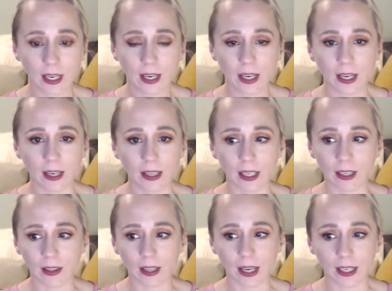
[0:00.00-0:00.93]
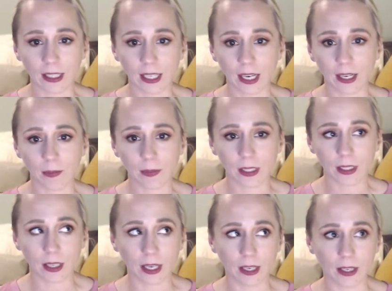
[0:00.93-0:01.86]
And I think a lot of times,
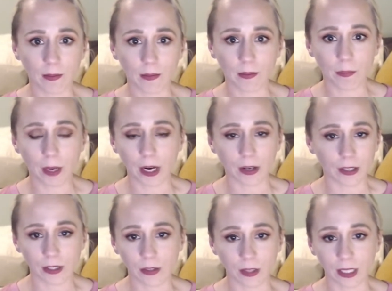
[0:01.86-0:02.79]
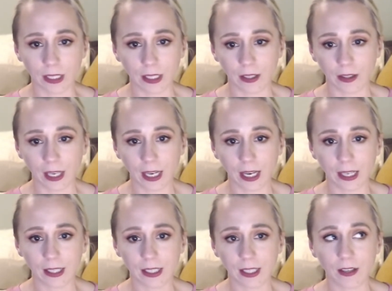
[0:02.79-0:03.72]
like, parents don't like to hear that kind
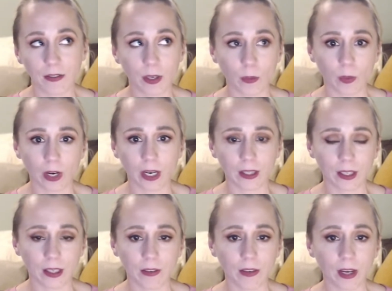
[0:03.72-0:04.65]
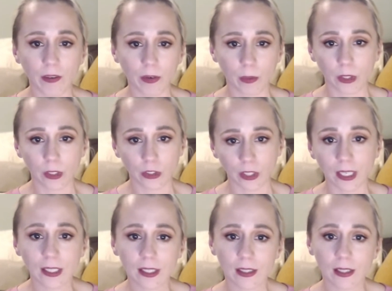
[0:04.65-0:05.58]
of stuff. And where I live, everyone
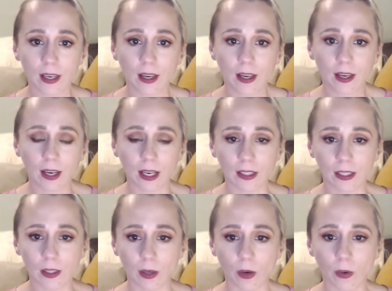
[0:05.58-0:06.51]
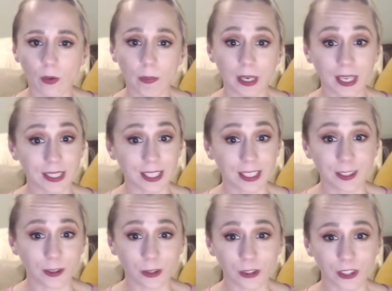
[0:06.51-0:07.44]
drinks. And so, because I
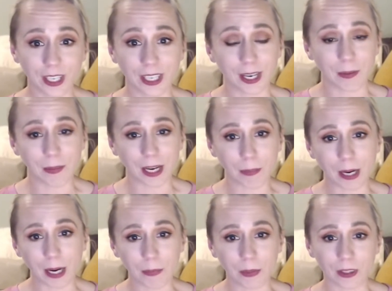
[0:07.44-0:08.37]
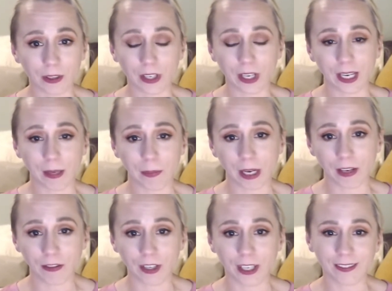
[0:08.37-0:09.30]
don't drink, I'm not popular and I'm
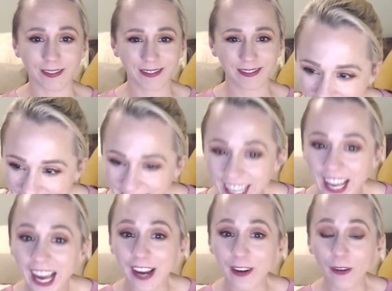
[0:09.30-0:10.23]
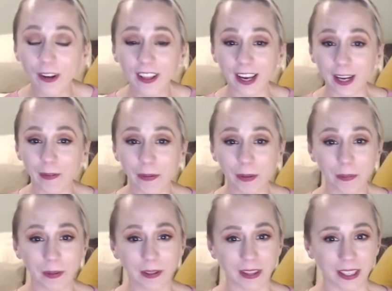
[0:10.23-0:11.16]
not fun. I know a lot of
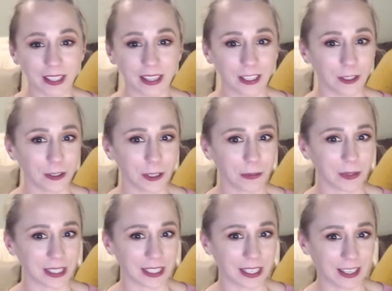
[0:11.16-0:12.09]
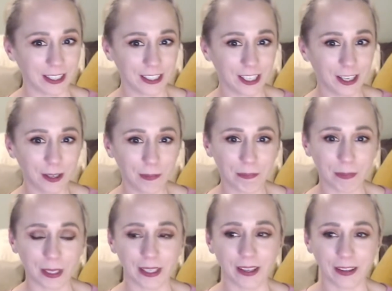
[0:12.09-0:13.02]
people think that YouTube is not a job,
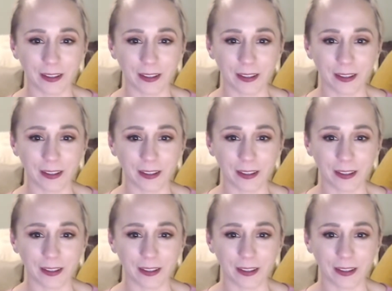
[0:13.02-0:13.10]
but